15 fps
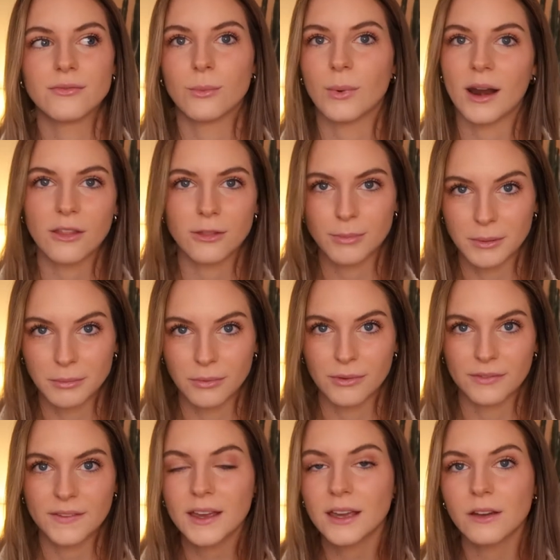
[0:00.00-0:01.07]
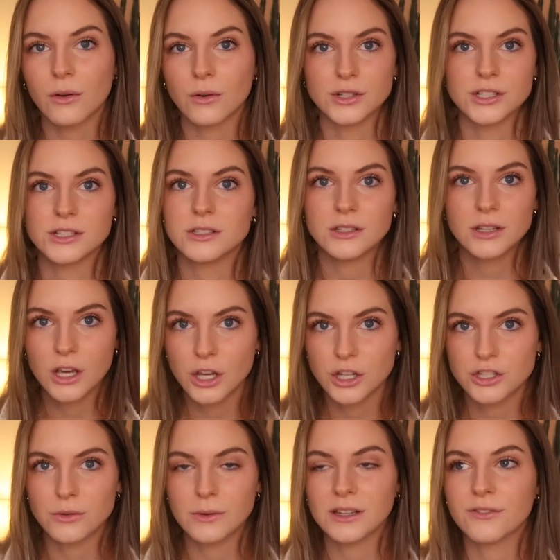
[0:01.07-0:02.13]
what other people will think or just
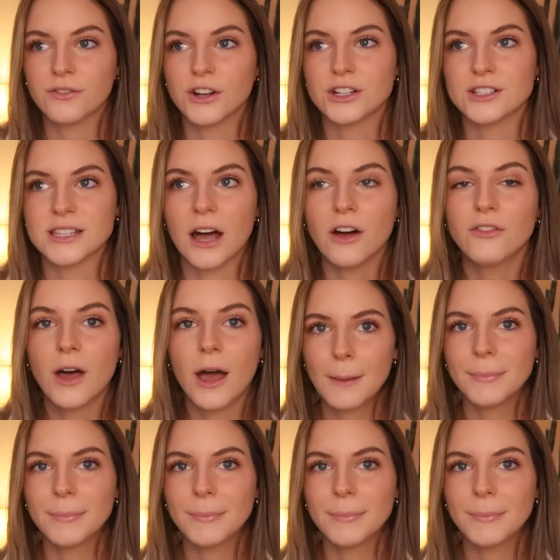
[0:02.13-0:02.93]
doing it for yourself,